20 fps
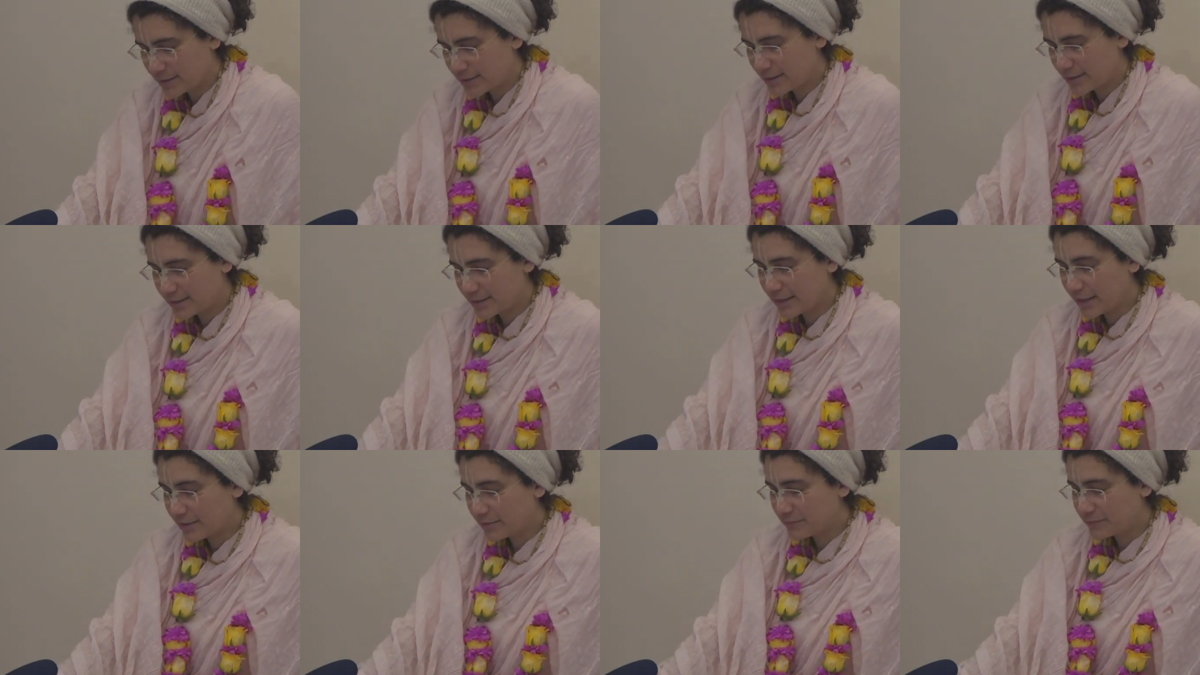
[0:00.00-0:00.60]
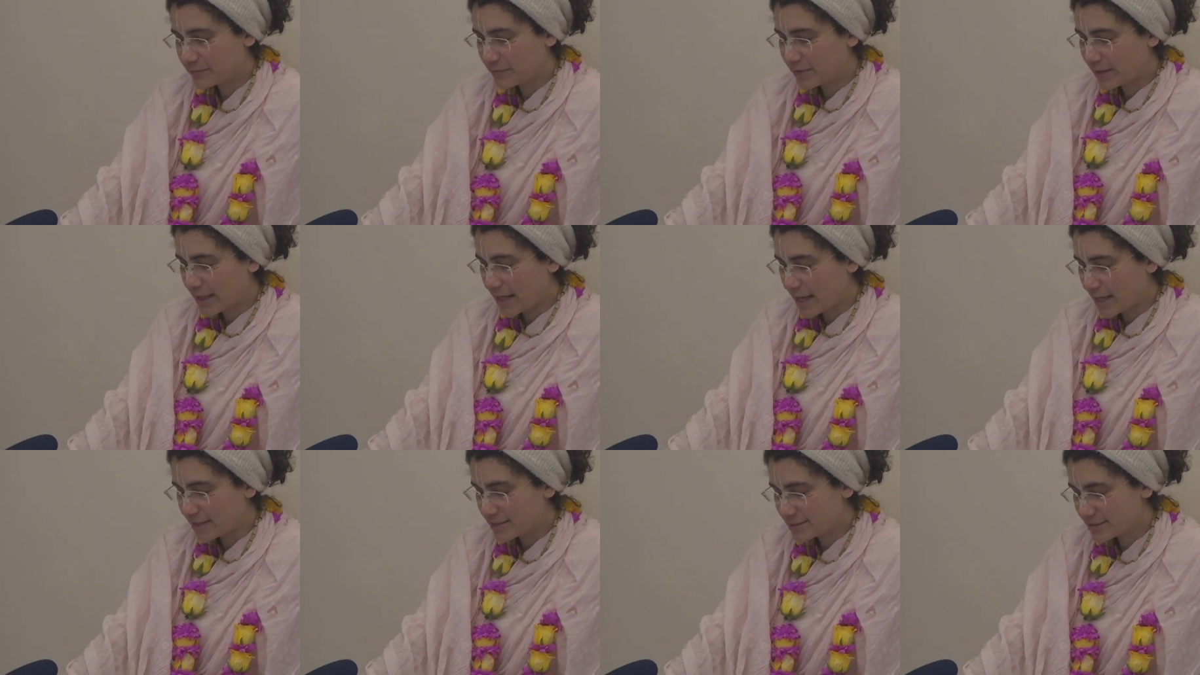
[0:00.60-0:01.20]
Therefore I
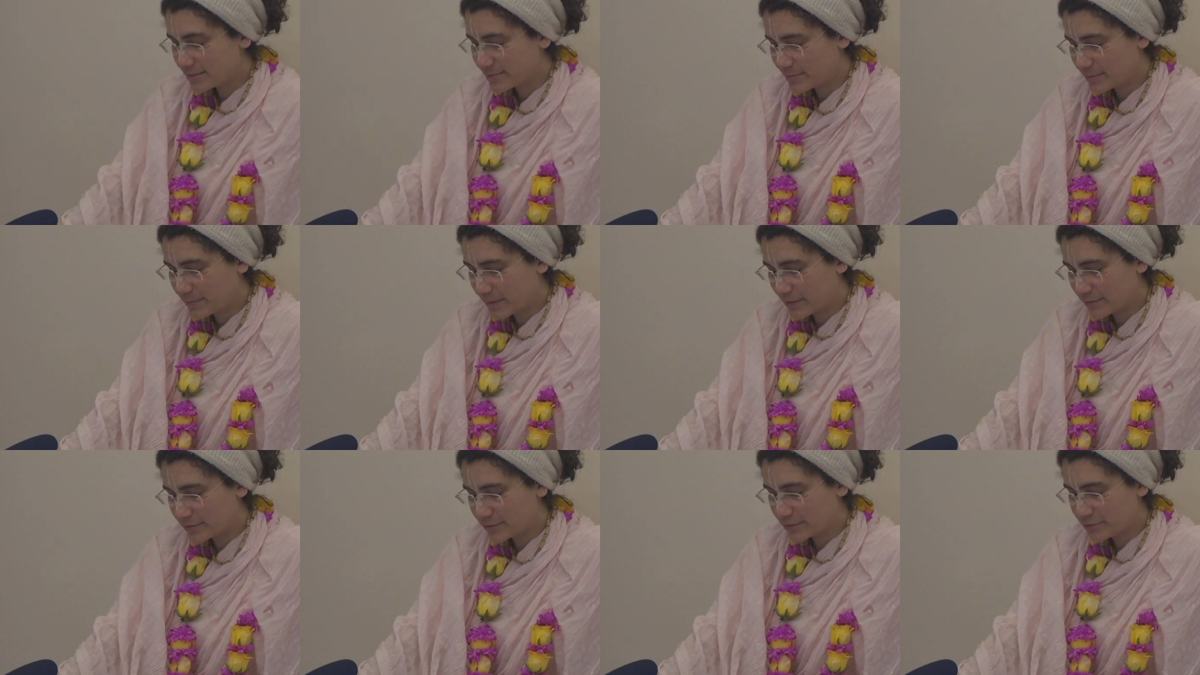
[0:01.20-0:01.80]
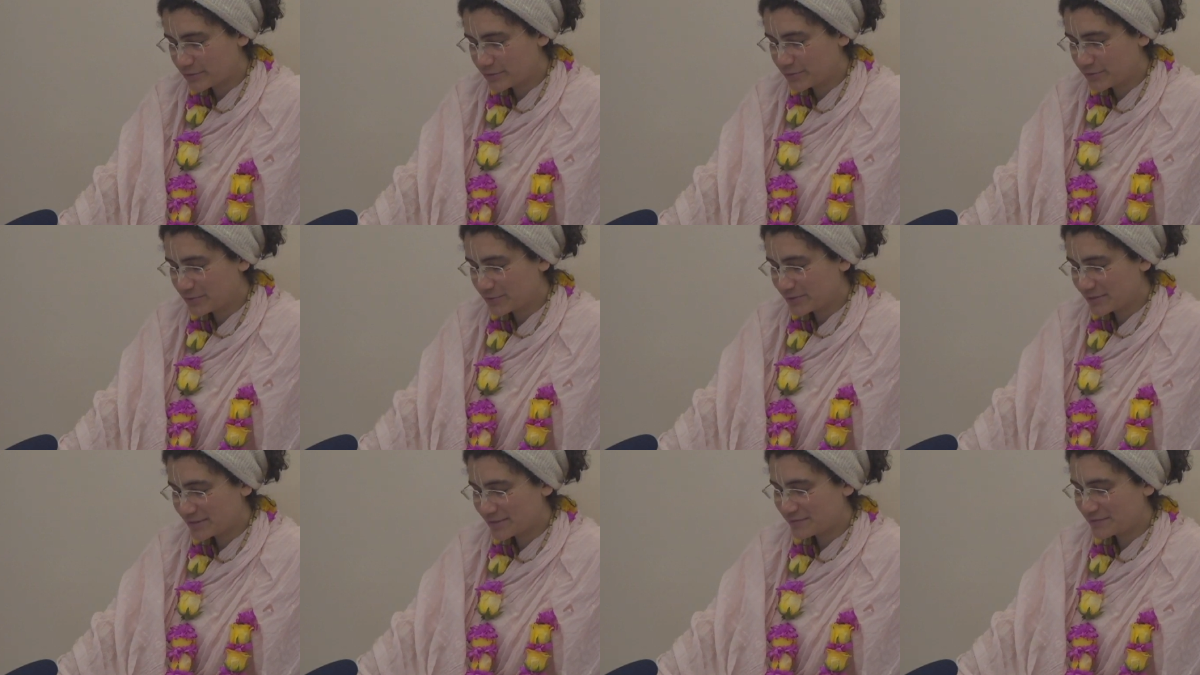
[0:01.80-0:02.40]
asked him about the
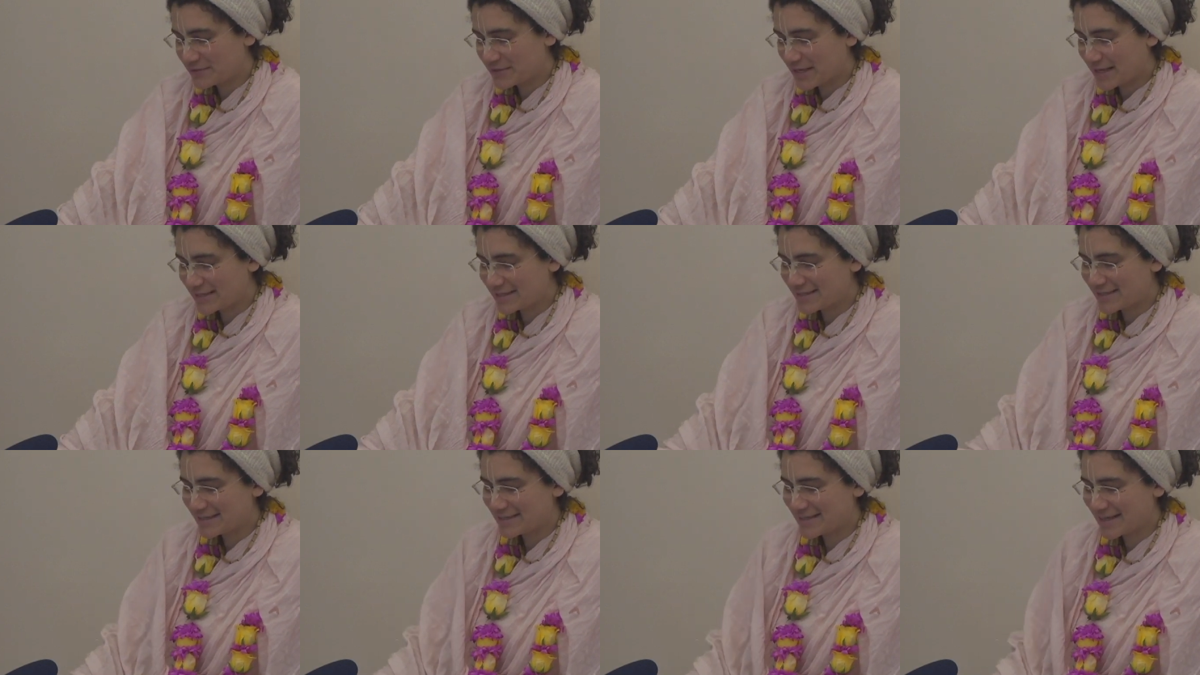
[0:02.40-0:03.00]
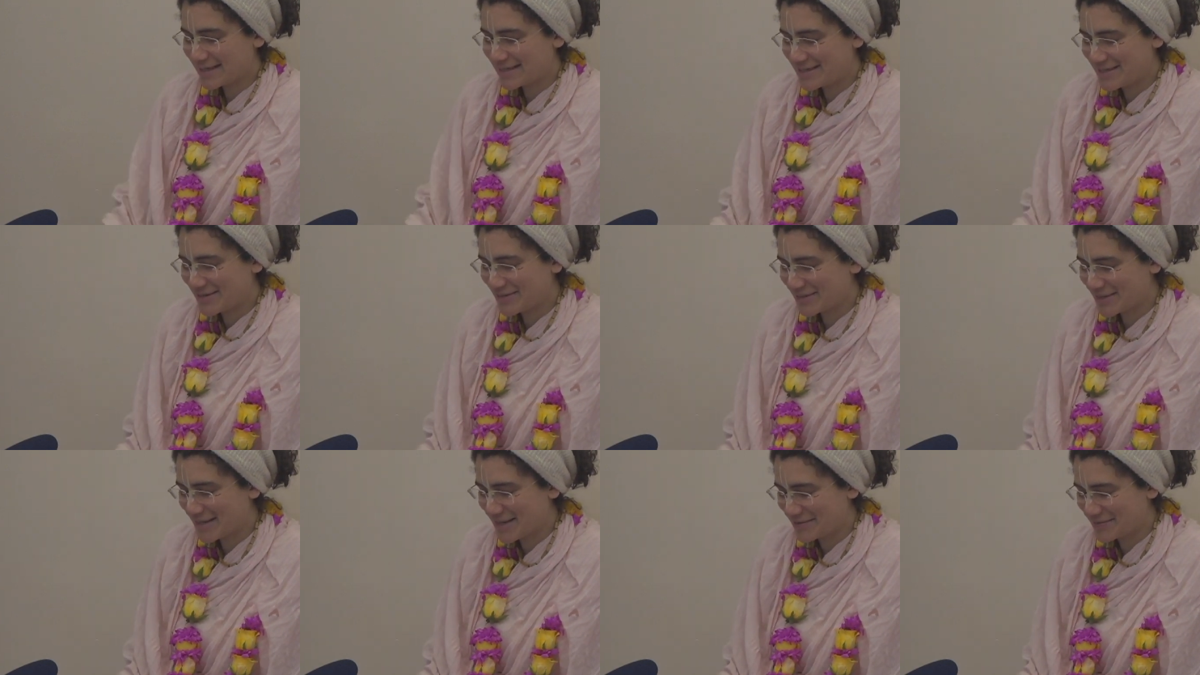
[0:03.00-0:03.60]
truths of
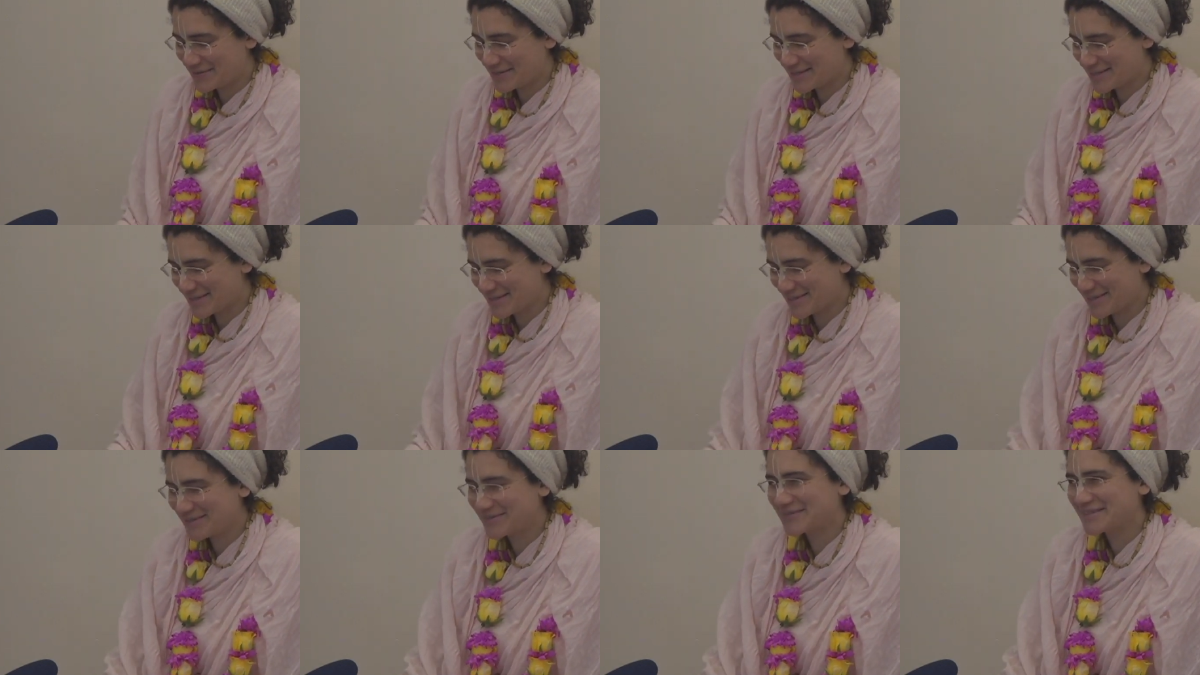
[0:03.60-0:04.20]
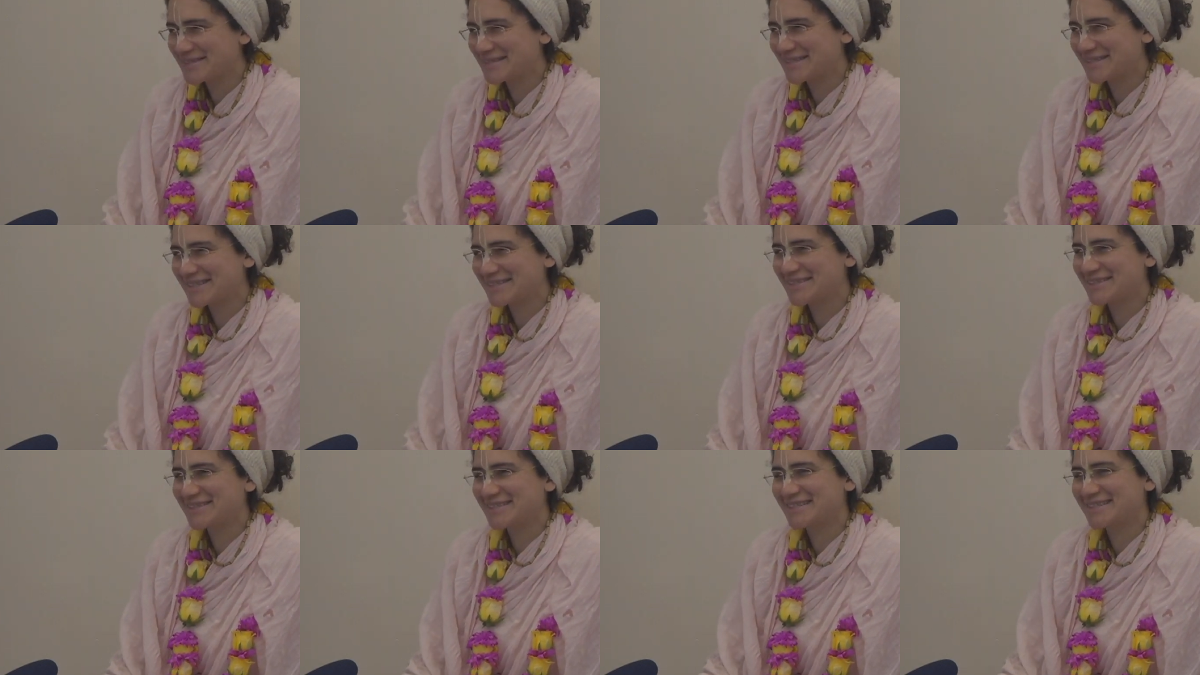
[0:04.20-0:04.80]
transcendental loving service to
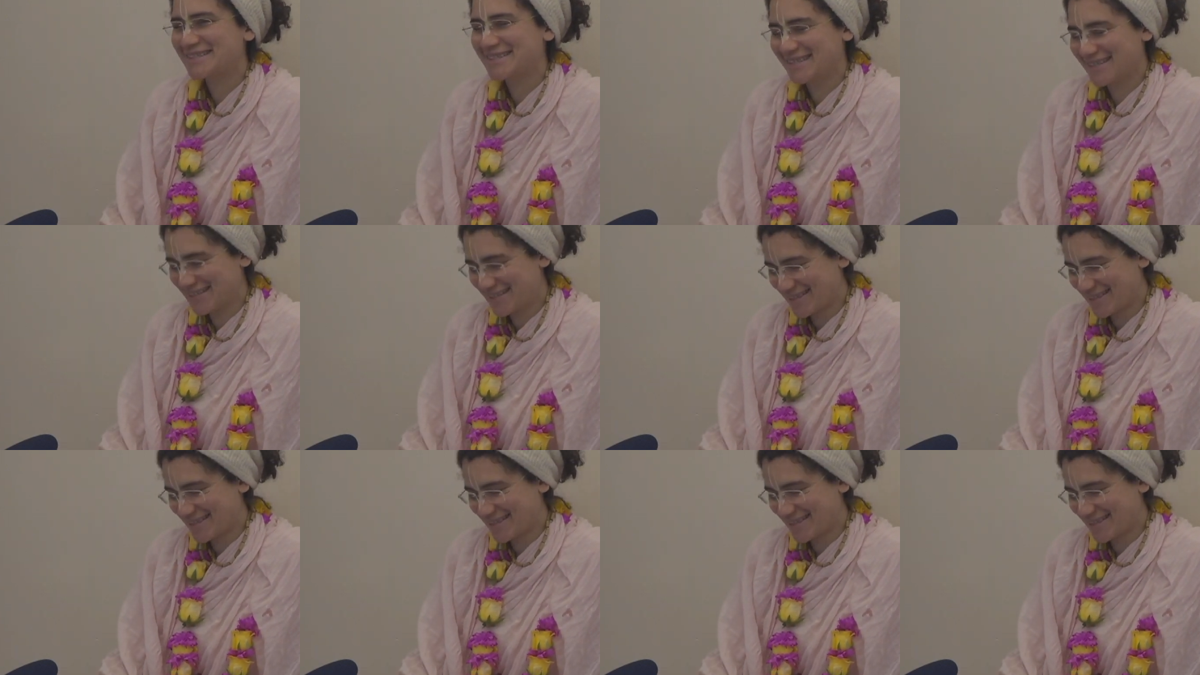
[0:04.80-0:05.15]
Krishna.